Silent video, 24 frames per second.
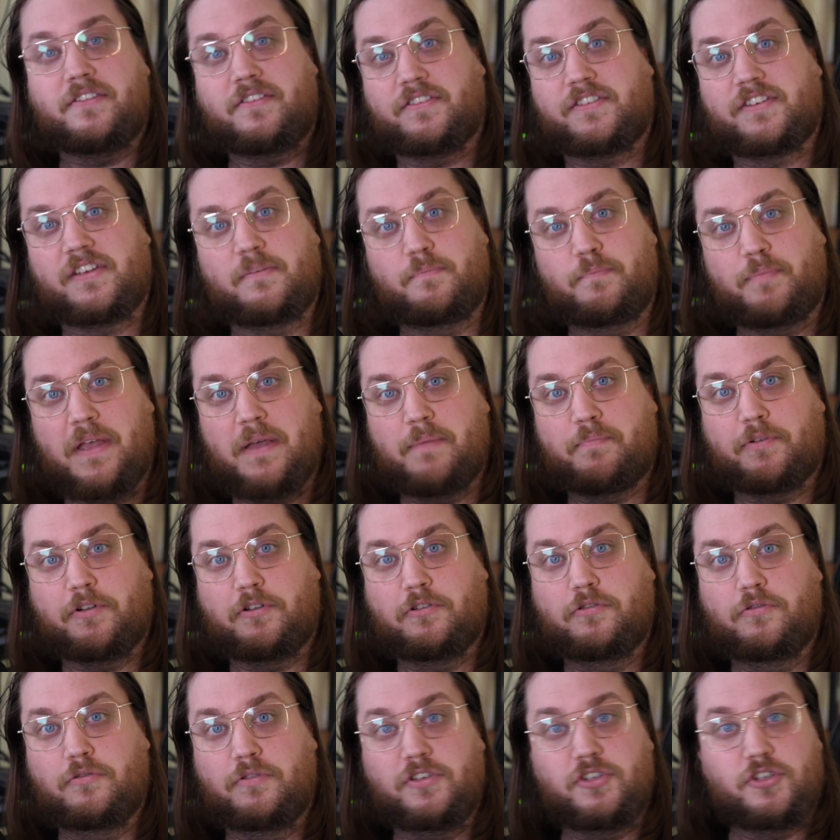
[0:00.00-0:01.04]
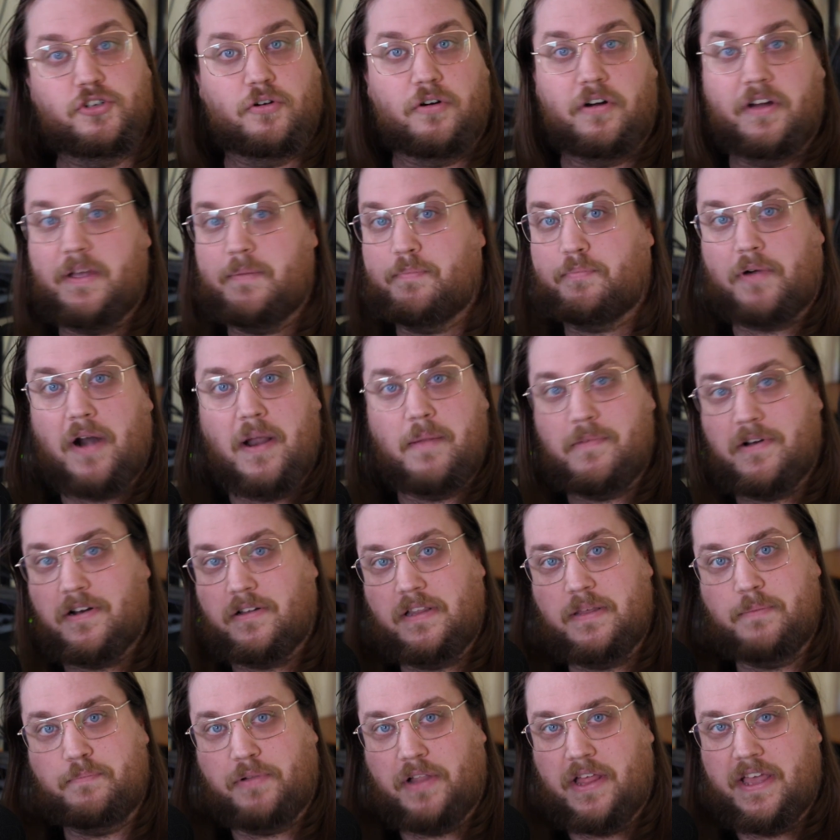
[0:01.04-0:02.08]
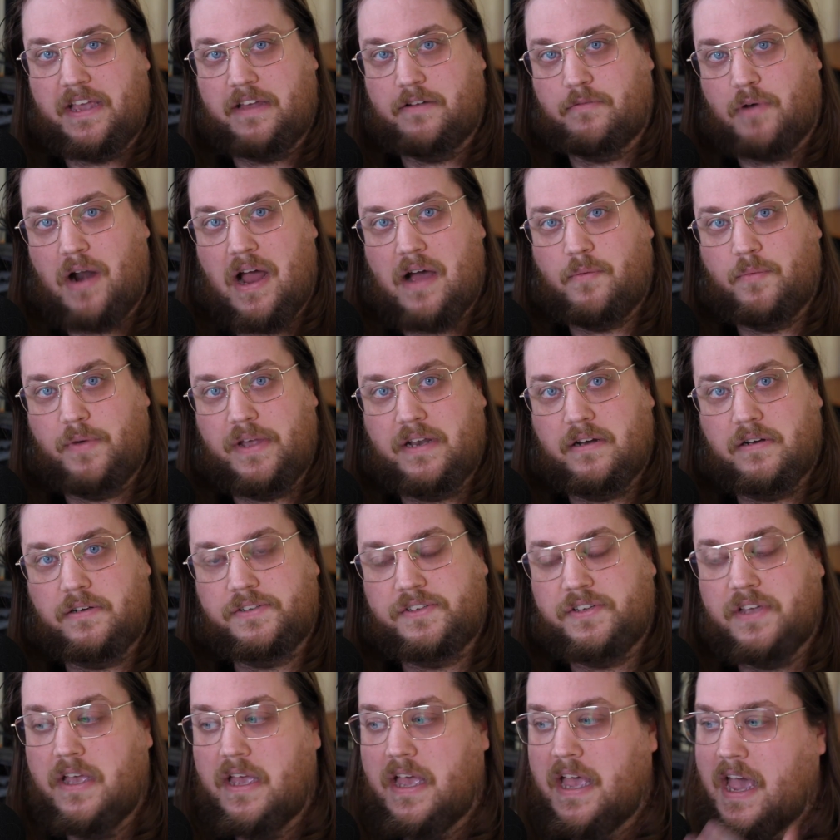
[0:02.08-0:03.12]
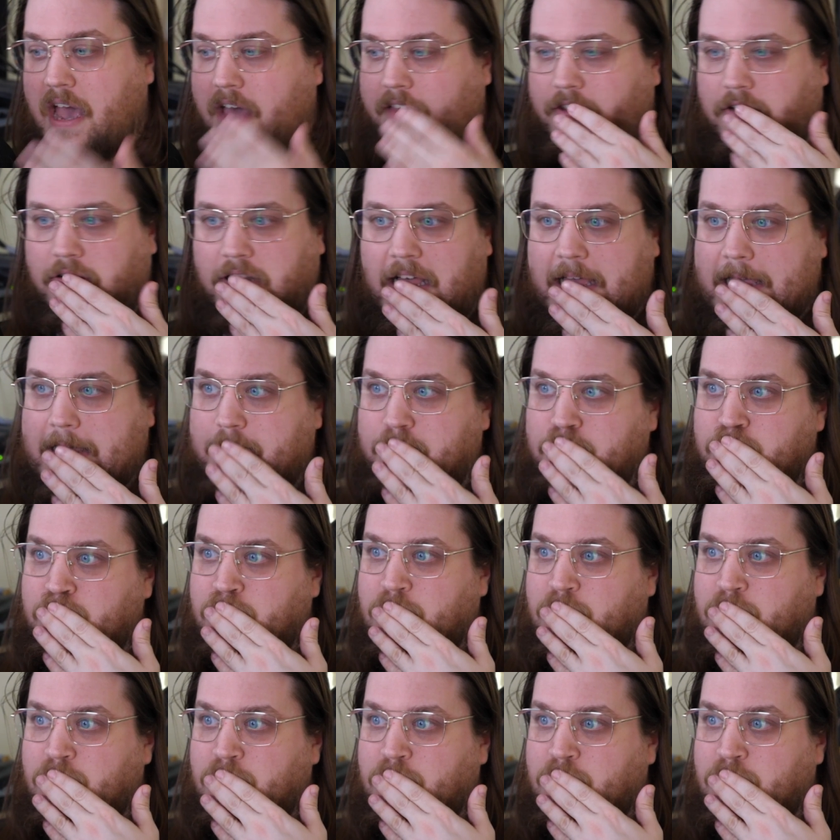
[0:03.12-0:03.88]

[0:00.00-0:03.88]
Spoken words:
there's some people who enjoy primarily playing in rot wieners, and they're like,